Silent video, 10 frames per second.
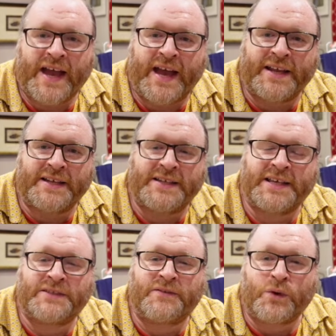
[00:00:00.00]
and
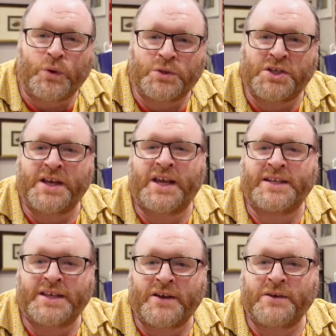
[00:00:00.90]
he's forging
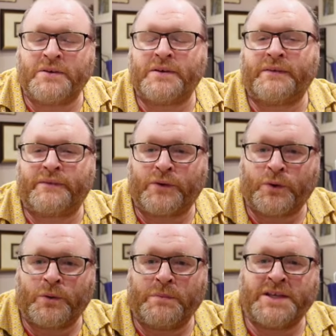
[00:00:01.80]
his own
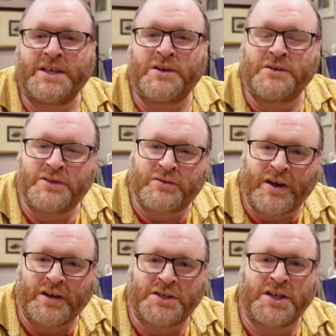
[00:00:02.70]
form, his own
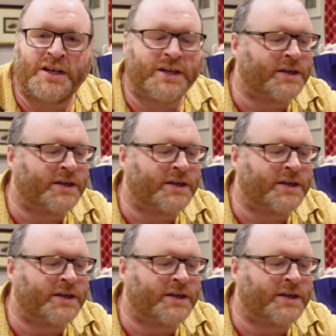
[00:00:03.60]
structure,